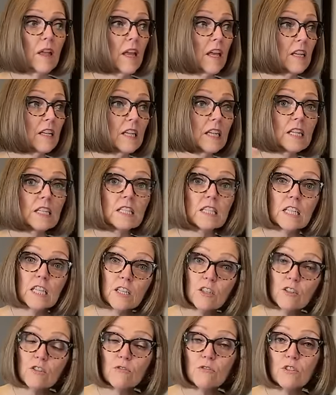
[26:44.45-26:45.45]
and
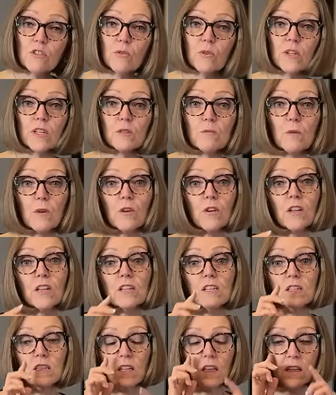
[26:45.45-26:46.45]
continue to
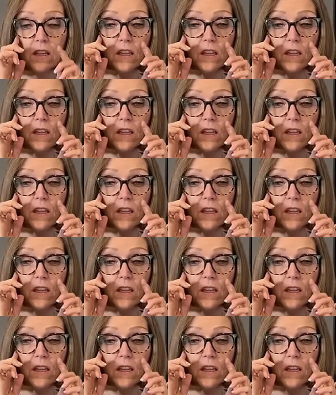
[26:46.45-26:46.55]
experience